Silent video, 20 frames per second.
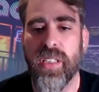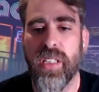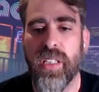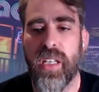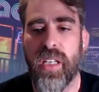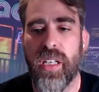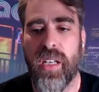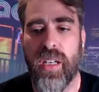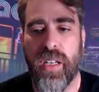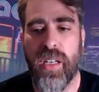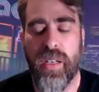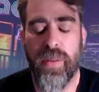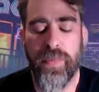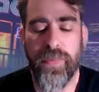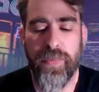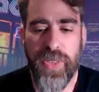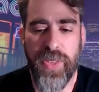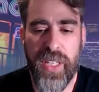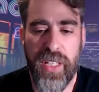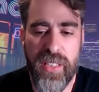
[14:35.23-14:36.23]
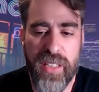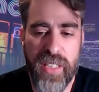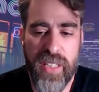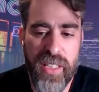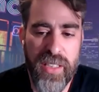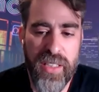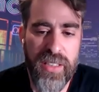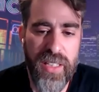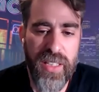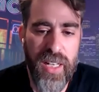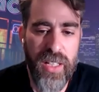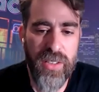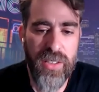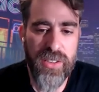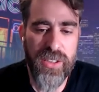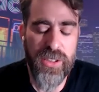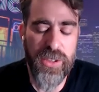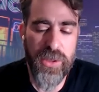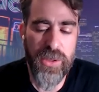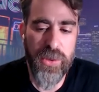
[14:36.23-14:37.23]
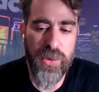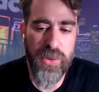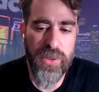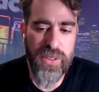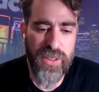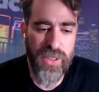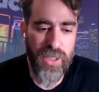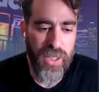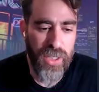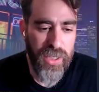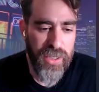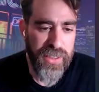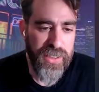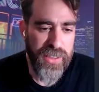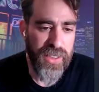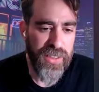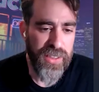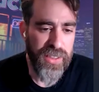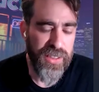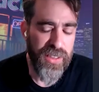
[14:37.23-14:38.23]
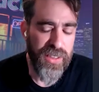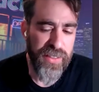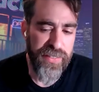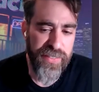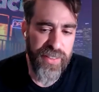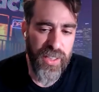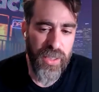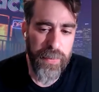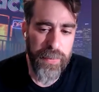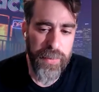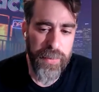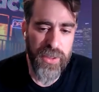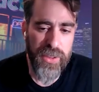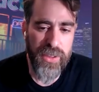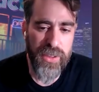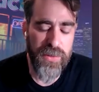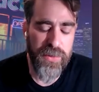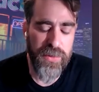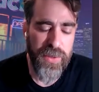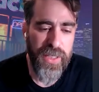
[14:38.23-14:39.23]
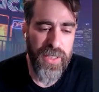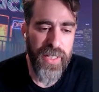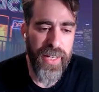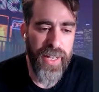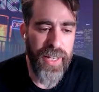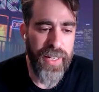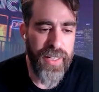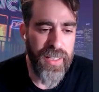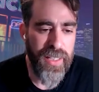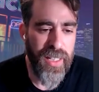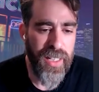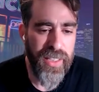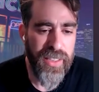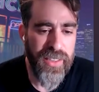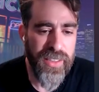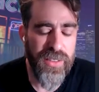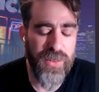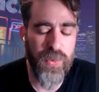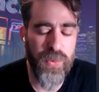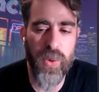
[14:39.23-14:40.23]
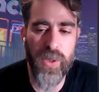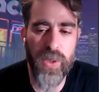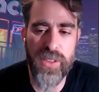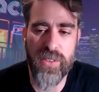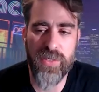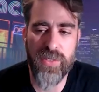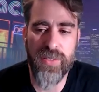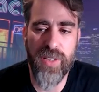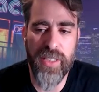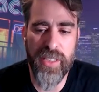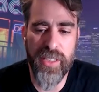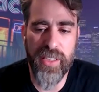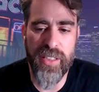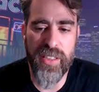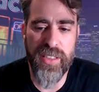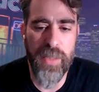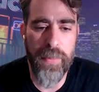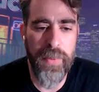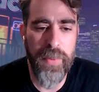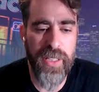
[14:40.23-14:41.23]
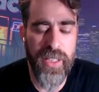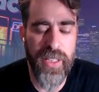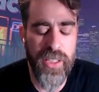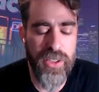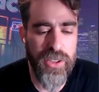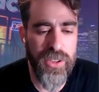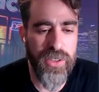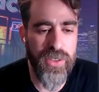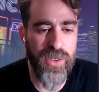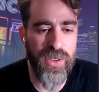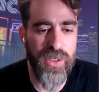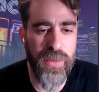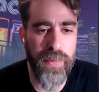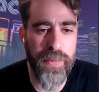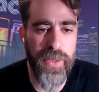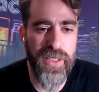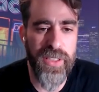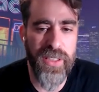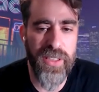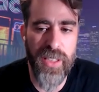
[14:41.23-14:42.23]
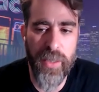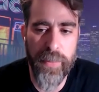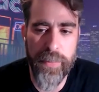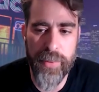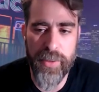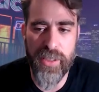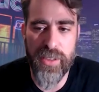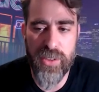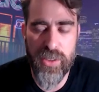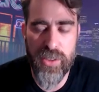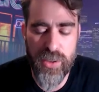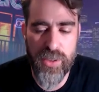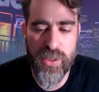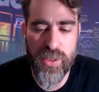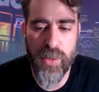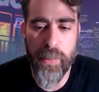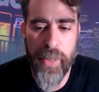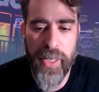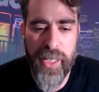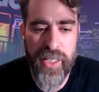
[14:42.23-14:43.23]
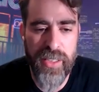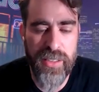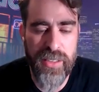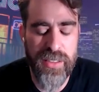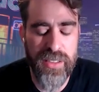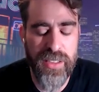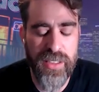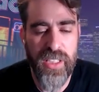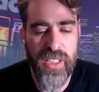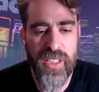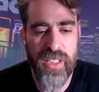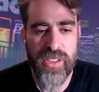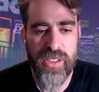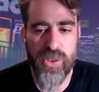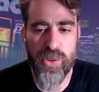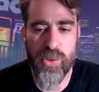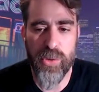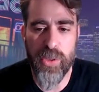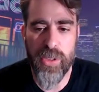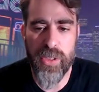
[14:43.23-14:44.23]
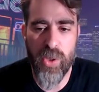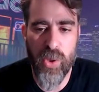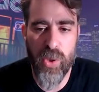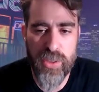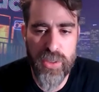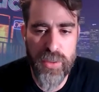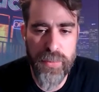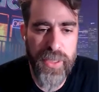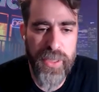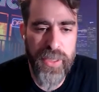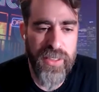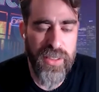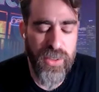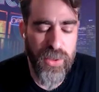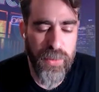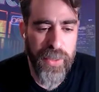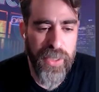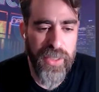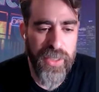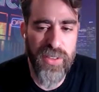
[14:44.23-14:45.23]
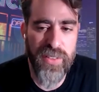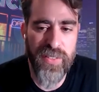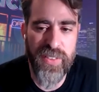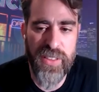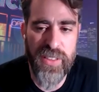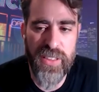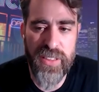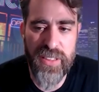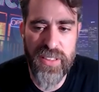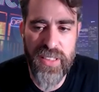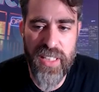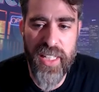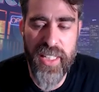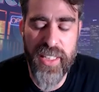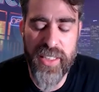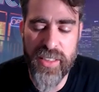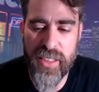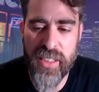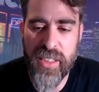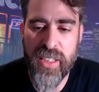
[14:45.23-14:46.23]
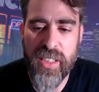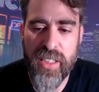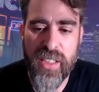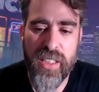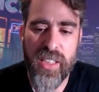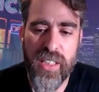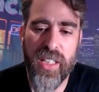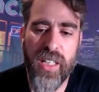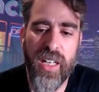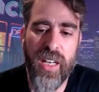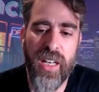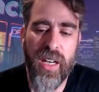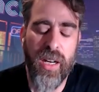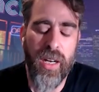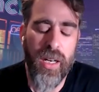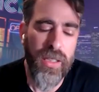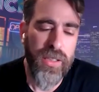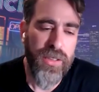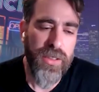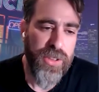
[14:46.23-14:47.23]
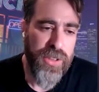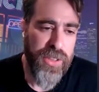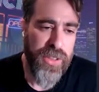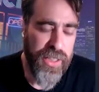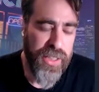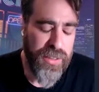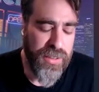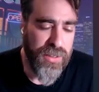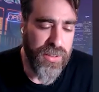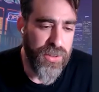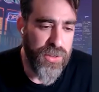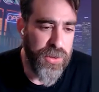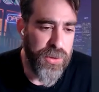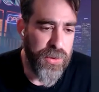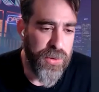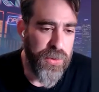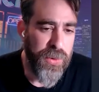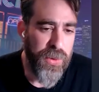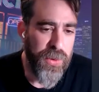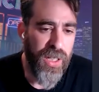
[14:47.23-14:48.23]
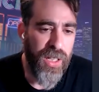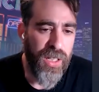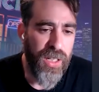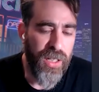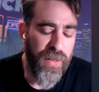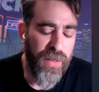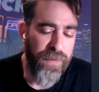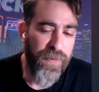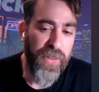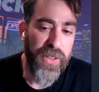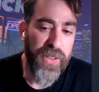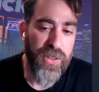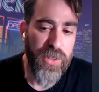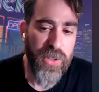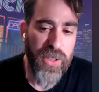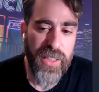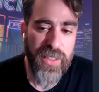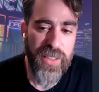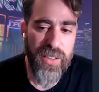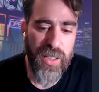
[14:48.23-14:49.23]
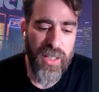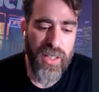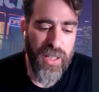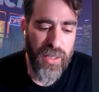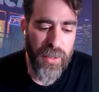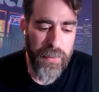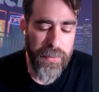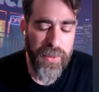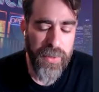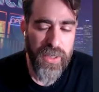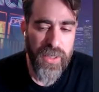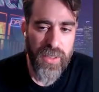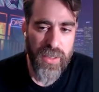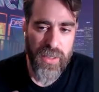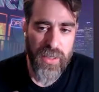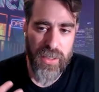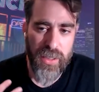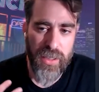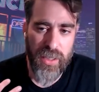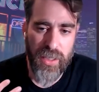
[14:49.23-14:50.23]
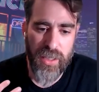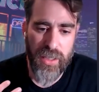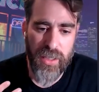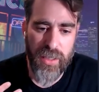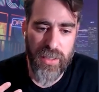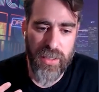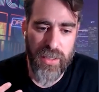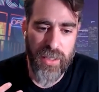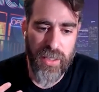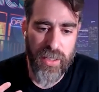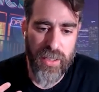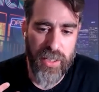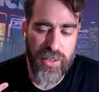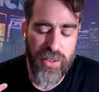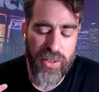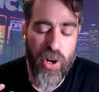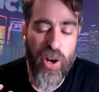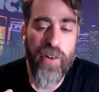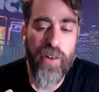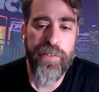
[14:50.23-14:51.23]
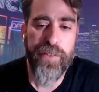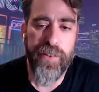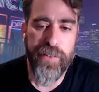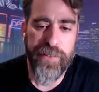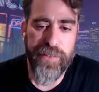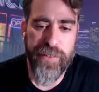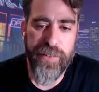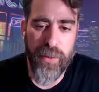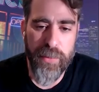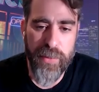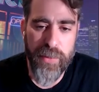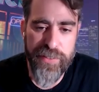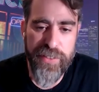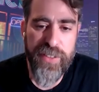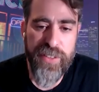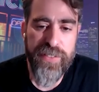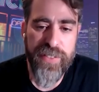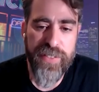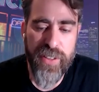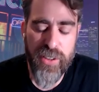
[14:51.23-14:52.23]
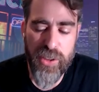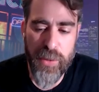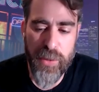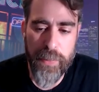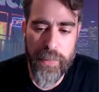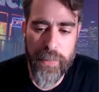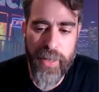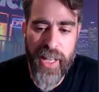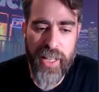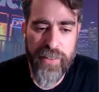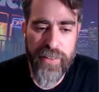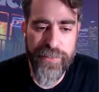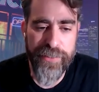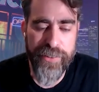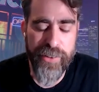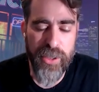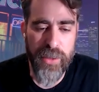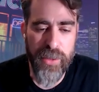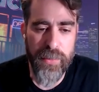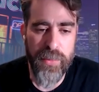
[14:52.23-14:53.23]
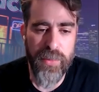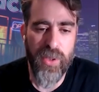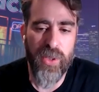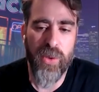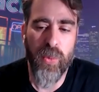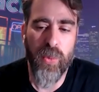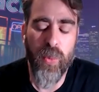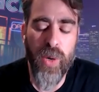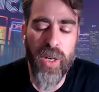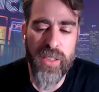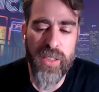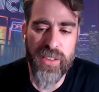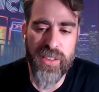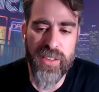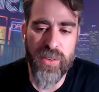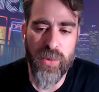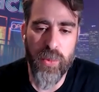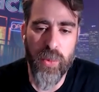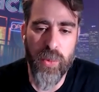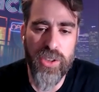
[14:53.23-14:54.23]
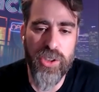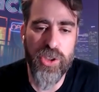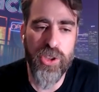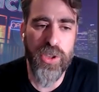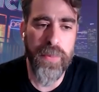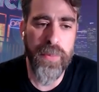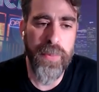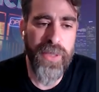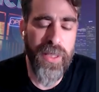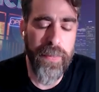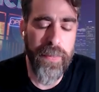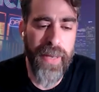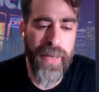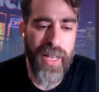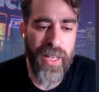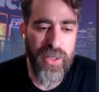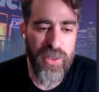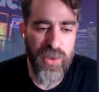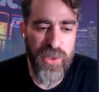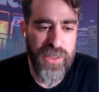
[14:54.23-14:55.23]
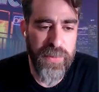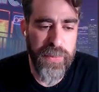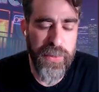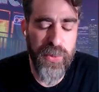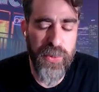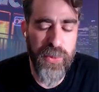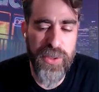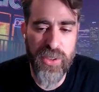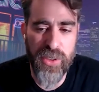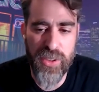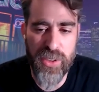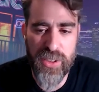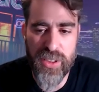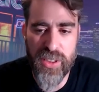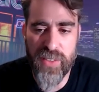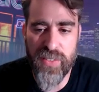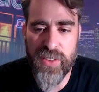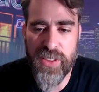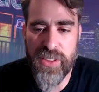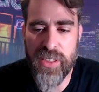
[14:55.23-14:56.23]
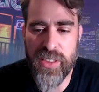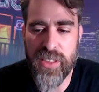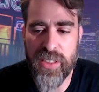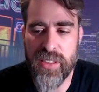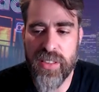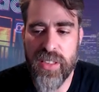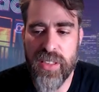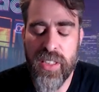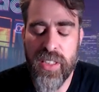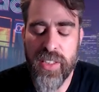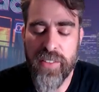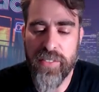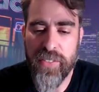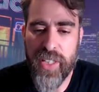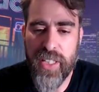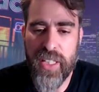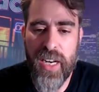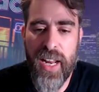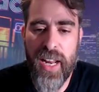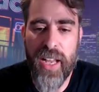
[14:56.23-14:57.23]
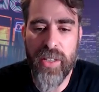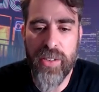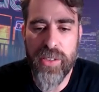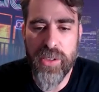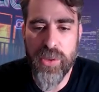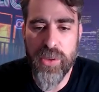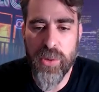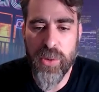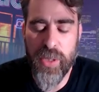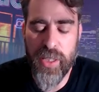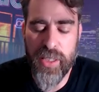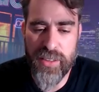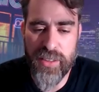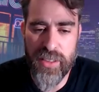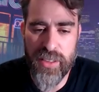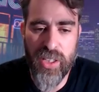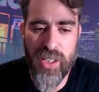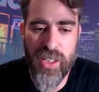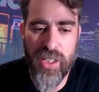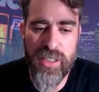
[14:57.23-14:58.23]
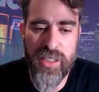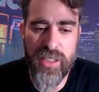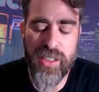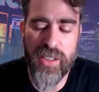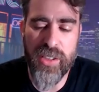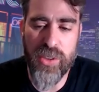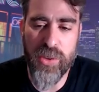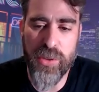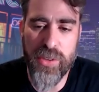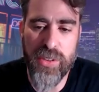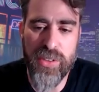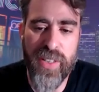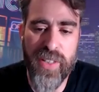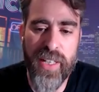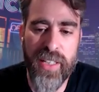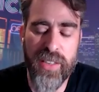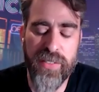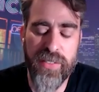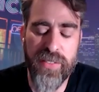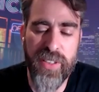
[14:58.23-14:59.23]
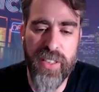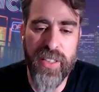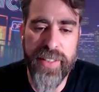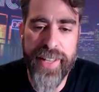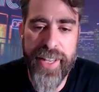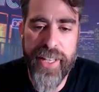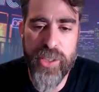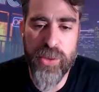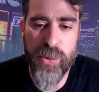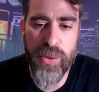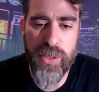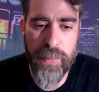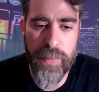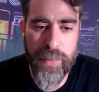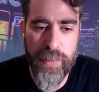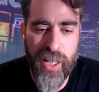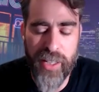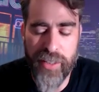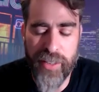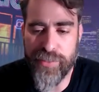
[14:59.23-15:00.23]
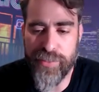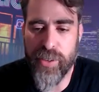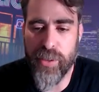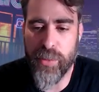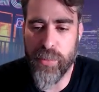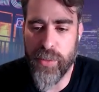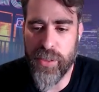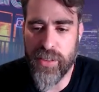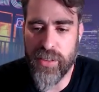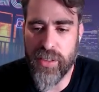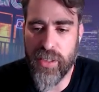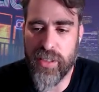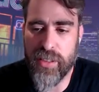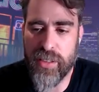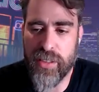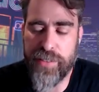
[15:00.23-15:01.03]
Um, and then it allows you as architects and developers to really analyze what's running in the application, to split it up into domains, to do an automated domain-driven design, uh, to get to uh, to get a, um, uh, an offer from the vFunction platform on what is what should be the boundaries between your services, and allow you as an architect to interactively engage with the platform and, and